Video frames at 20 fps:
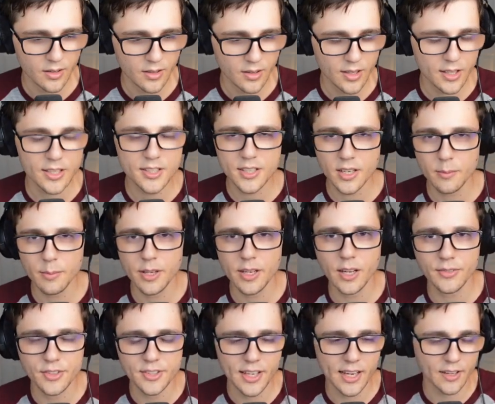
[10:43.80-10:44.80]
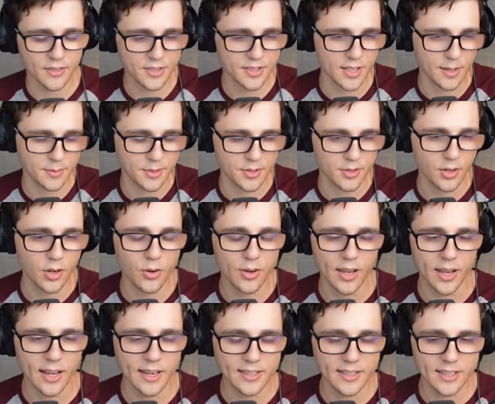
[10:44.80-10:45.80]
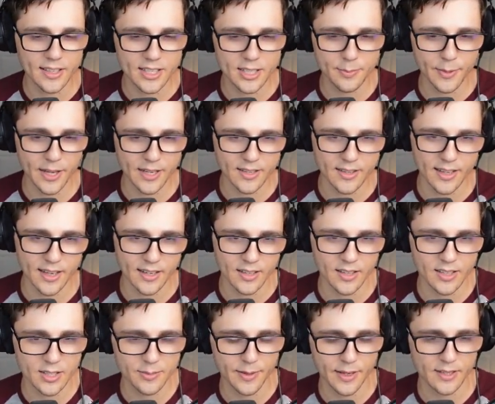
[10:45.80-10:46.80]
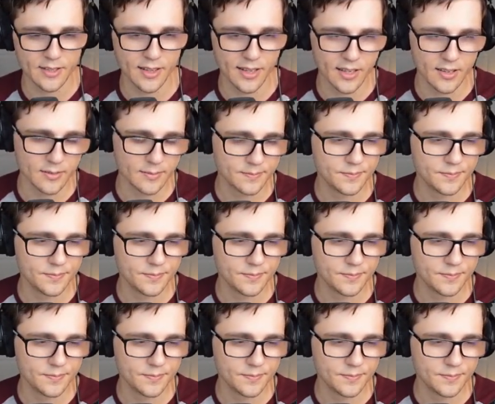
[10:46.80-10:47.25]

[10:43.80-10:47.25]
is going to be enough to take out the substitute. Okay, I did expect that. I did expect that.